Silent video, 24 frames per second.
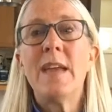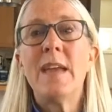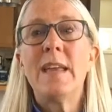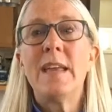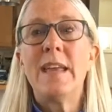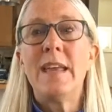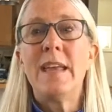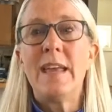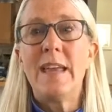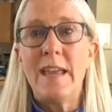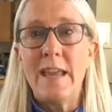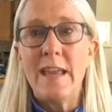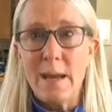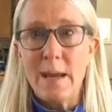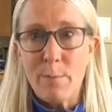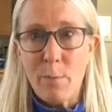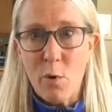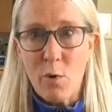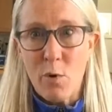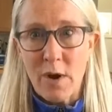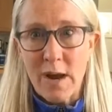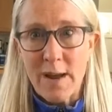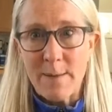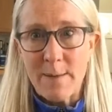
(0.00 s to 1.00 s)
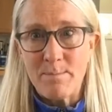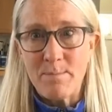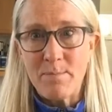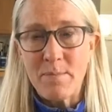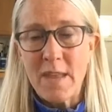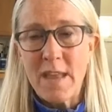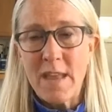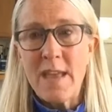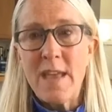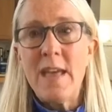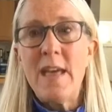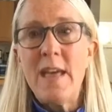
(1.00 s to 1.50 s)
Key point:
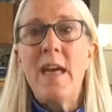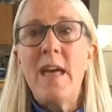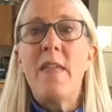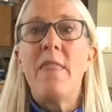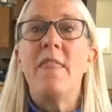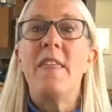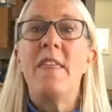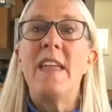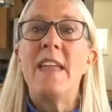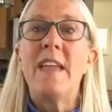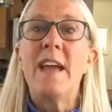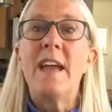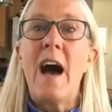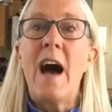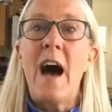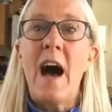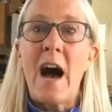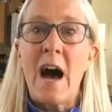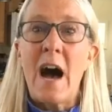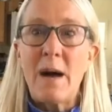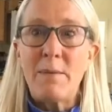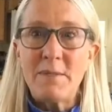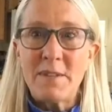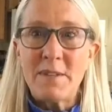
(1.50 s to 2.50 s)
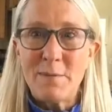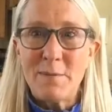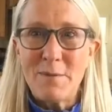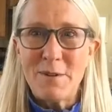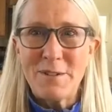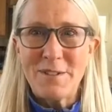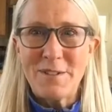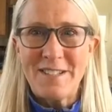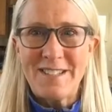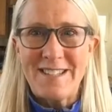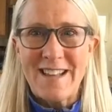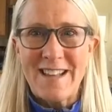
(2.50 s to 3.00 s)
the
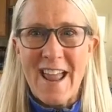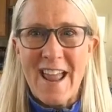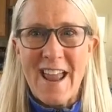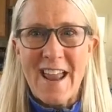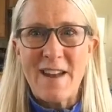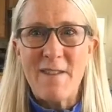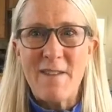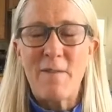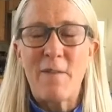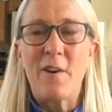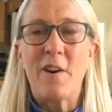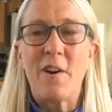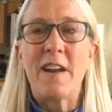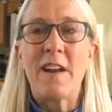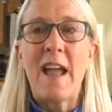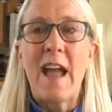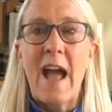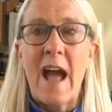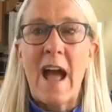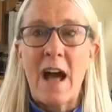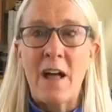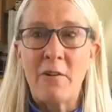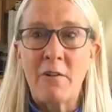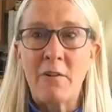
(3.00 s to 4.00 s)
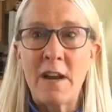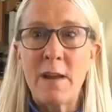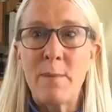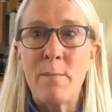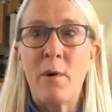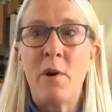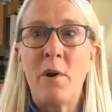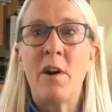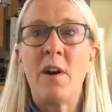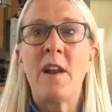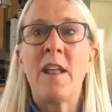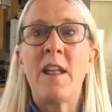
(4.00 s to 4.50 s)
optimal state for calorie
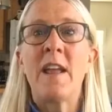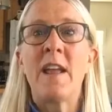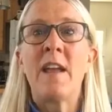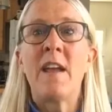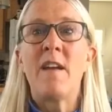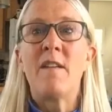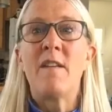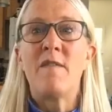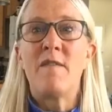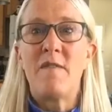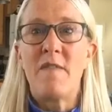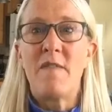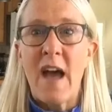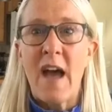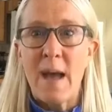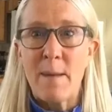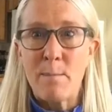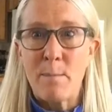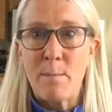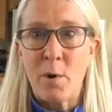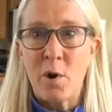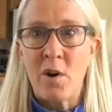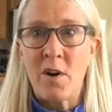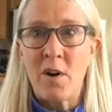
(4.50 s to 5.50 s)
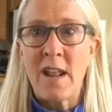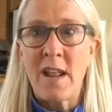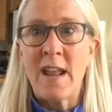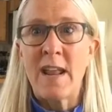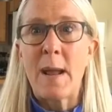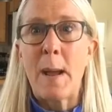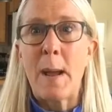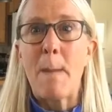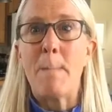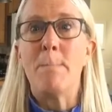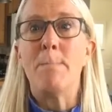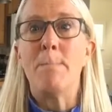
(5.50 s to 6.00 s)
burning, fat
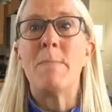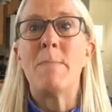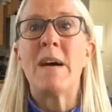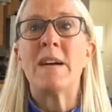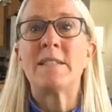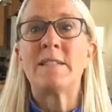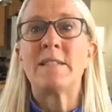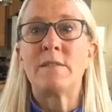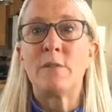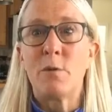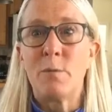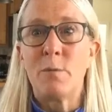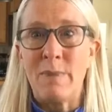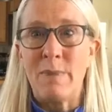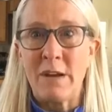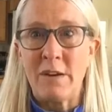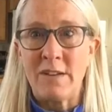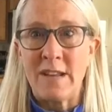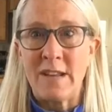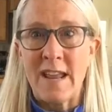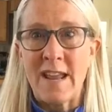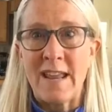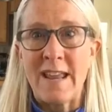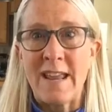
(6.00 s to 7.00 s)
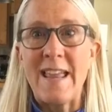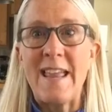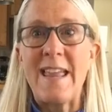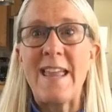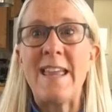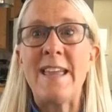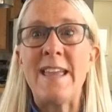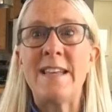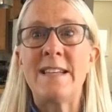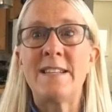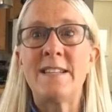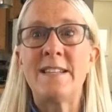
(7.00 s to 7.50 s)
burning, muscle building
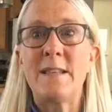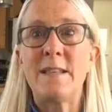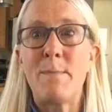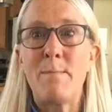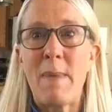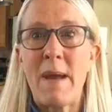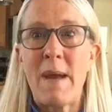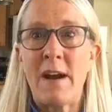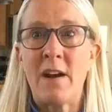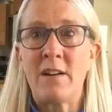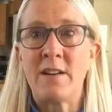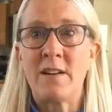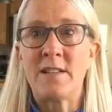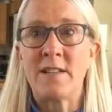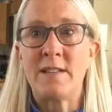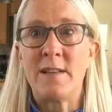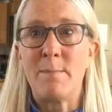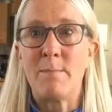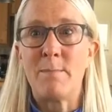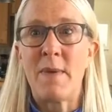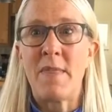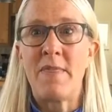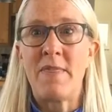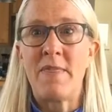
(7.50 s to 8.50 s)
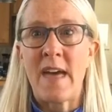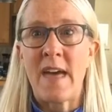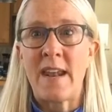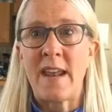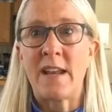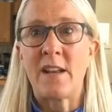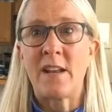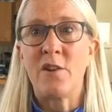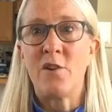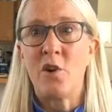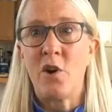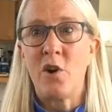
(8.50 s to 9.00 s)
is the
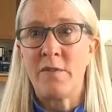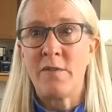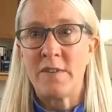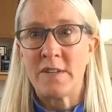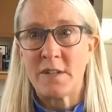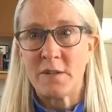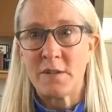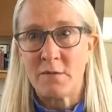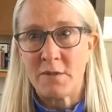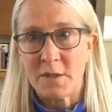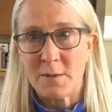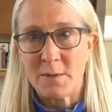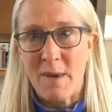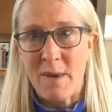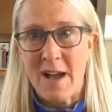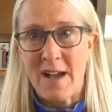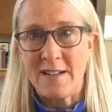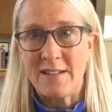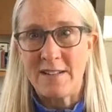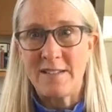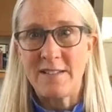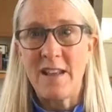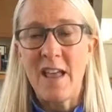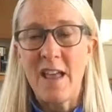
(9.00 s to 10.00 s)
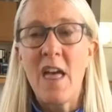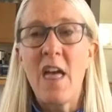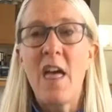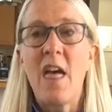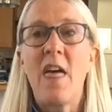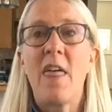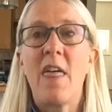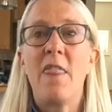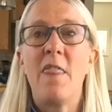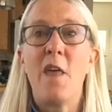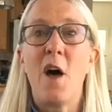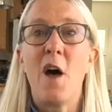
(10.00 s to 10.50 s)
parasympathetic nervous response,
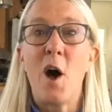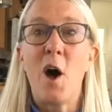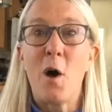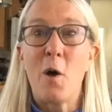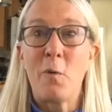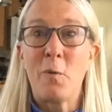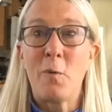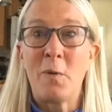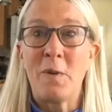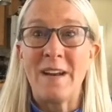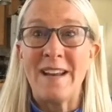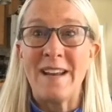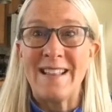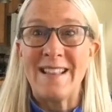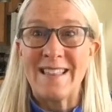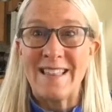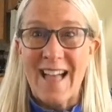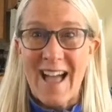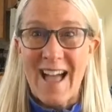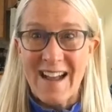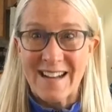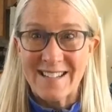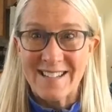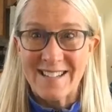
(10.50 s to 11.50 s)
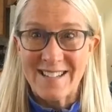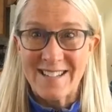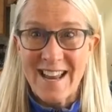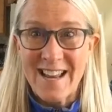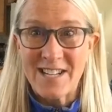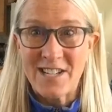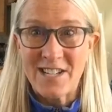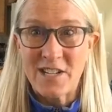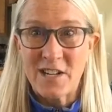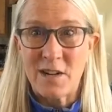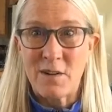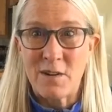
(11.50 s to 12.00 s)
the
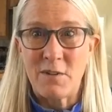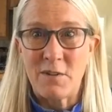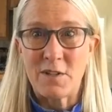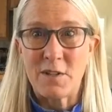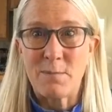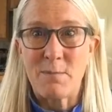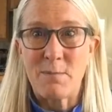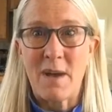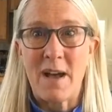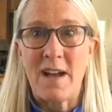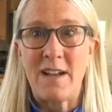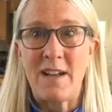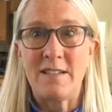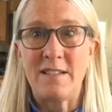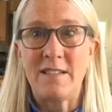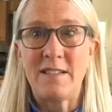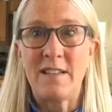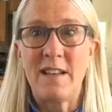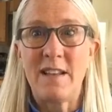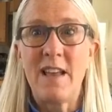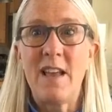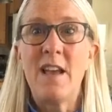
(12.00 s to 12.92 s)
relaxation response.